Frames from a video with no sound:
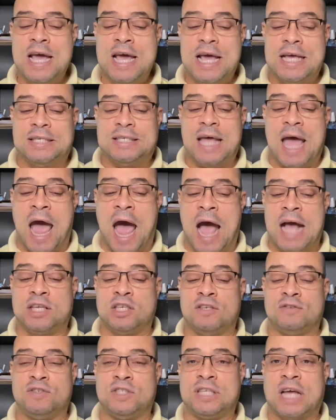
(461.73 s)
his
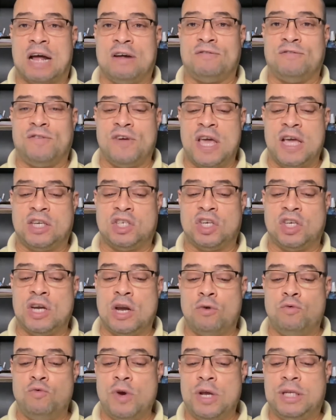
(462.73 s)
acts of salvation
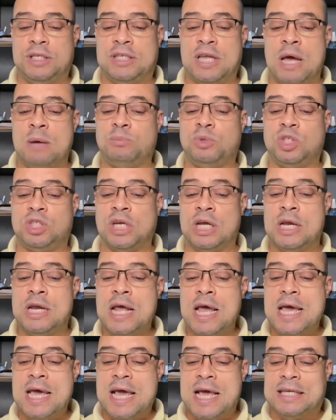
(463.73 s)
salvation and redemption
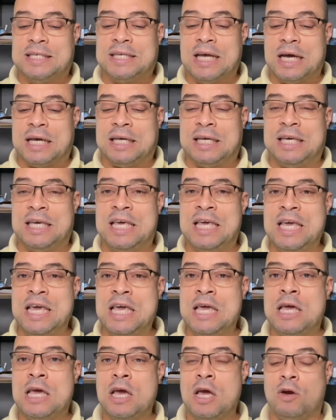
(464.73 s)
is a
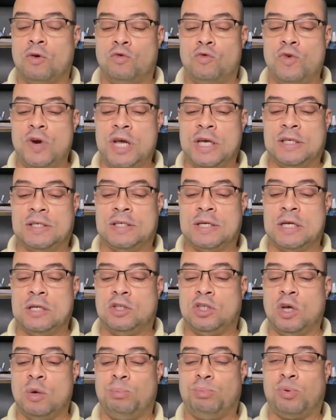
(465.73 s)
key reason
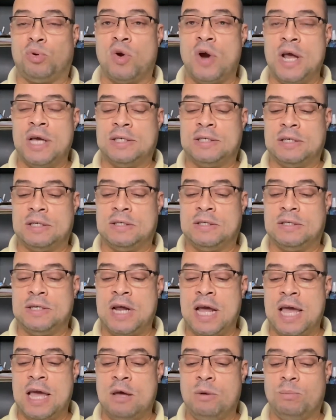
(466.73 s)
to praise his
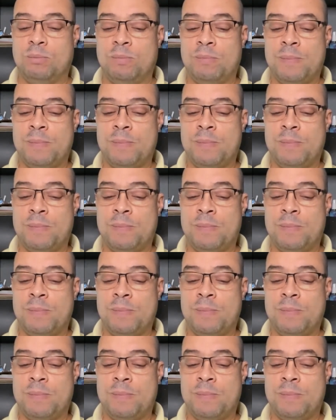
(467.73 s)
name.